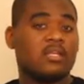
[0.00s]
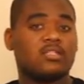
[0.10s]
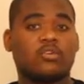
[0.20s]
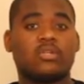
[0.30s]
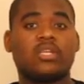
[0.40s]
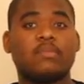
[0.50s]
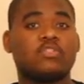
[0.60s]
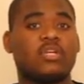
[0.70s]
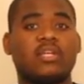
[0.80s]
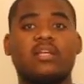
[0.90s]
So to
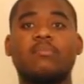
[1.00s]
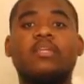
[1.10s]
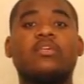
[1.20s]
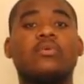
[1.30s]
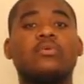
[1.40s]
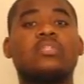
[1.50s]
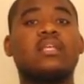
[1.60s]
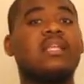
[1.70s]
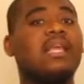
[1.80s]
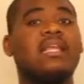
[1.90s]
demonstrate it, it could be used
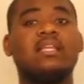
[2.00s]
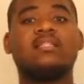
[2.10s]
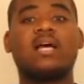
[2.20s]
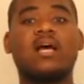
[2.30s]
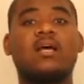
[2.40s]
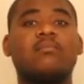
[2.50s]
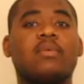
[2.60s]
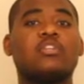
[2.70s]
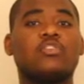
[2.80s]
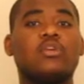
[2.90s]
in any time
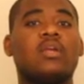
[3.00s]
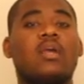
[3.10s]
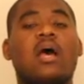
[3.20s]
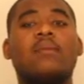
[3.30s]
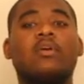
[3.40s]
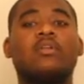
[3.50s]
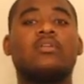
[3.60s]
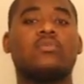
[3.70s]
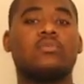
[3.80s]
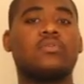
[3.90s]
measure. I'm going
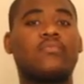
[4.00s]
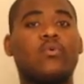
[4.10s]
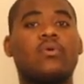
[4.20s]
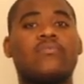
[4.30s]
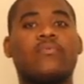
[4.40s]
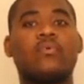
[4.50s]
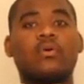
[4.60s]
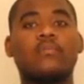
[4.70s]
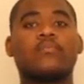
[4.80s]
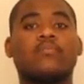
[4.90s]
to use a
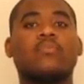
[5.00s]
4/4.